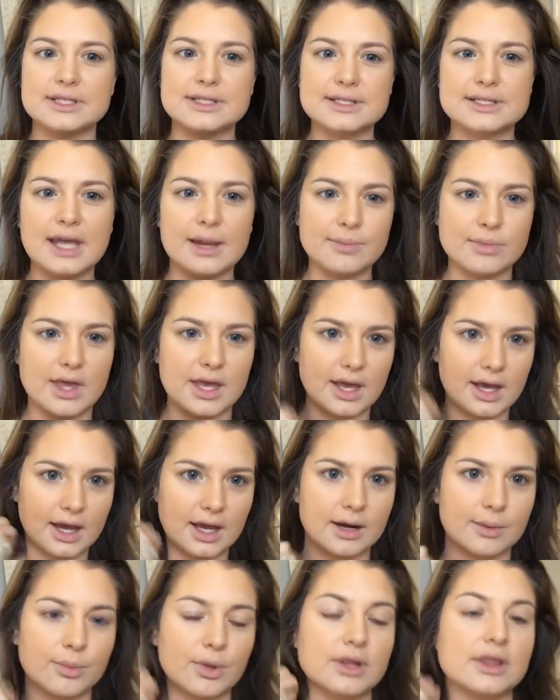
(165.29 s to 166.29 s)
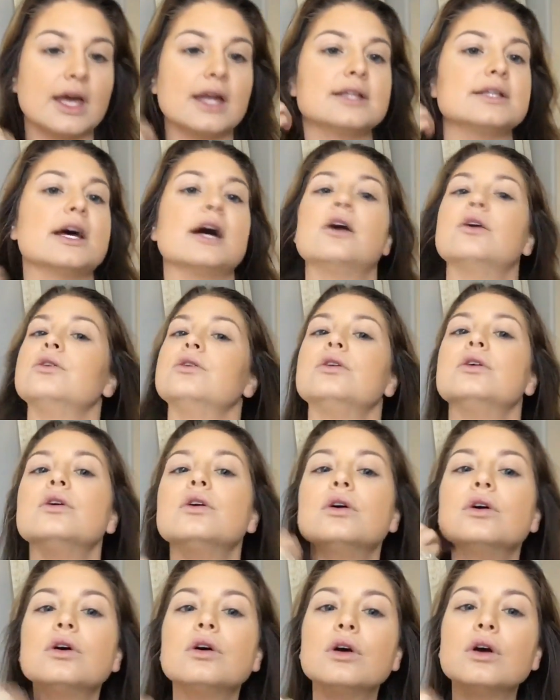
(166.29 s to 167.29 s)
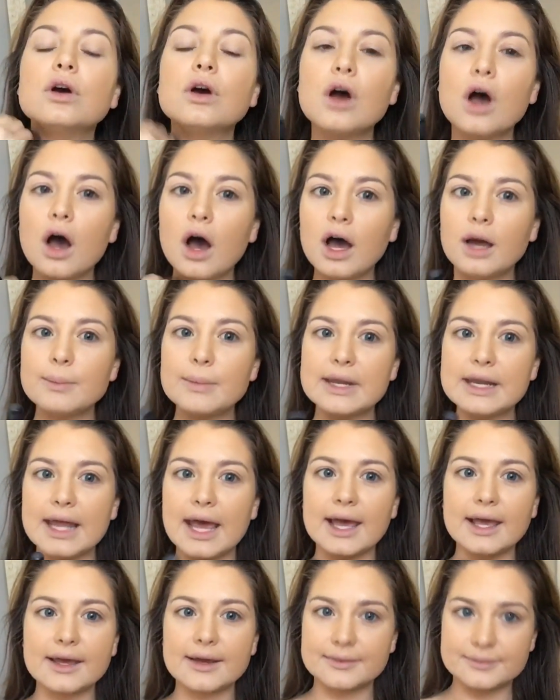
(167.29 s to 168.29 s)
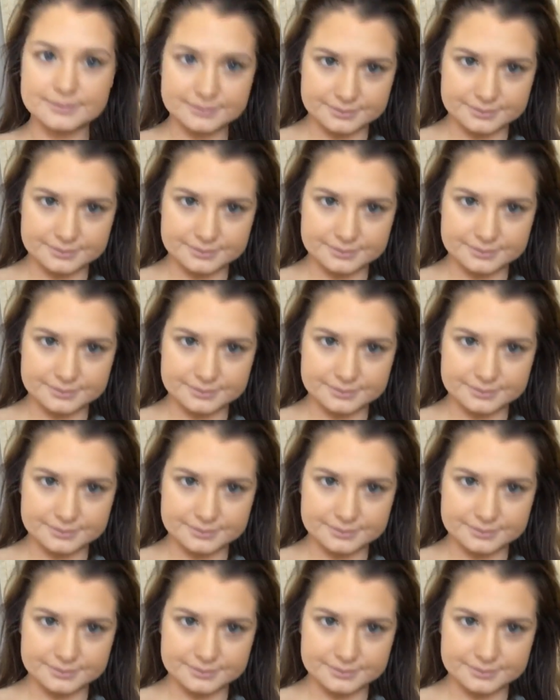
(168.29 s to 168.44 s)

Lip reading: And same thing, I kind of bring that down on my neck.